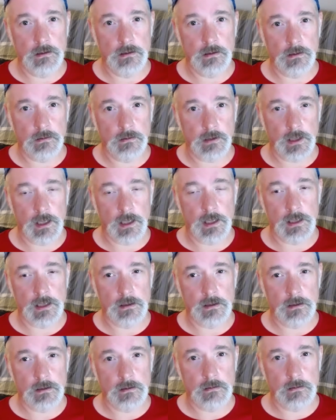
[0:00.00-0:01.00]
Okay,
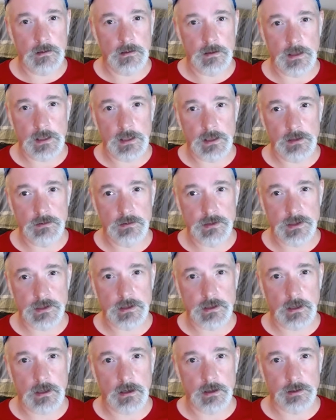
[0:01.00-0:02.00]
they use
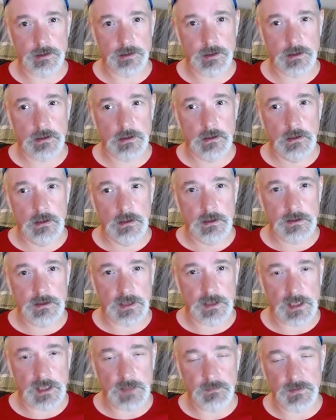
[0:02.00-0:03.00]
starch to
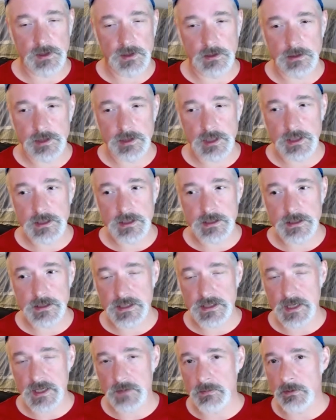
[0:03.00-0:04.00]
keep the cheeses
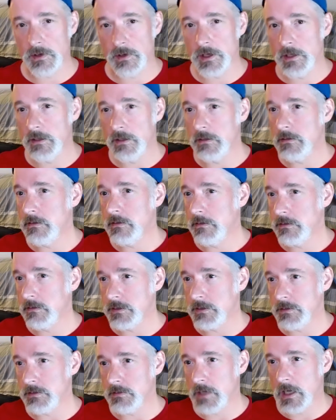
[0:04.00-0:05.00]
separated.
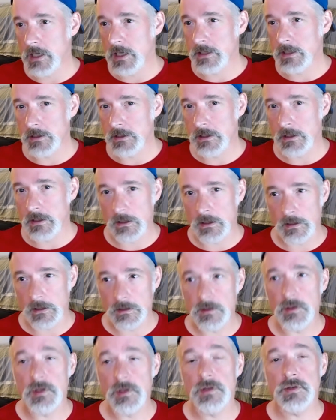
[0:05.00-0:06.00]
Do not get
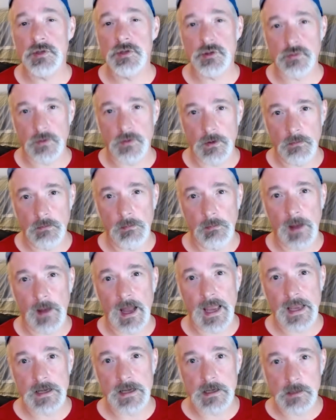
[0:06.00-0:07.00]
it.
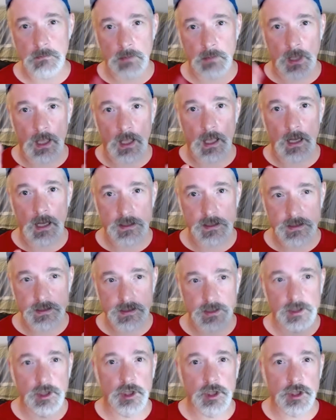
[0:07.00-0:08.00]
Buy it in the
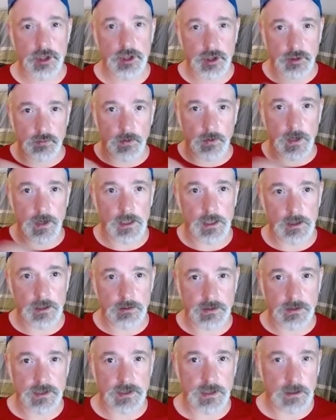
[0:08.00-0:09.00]
blocks. Shred it
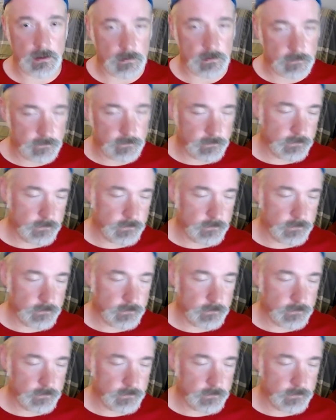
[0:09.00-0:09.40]
yourself.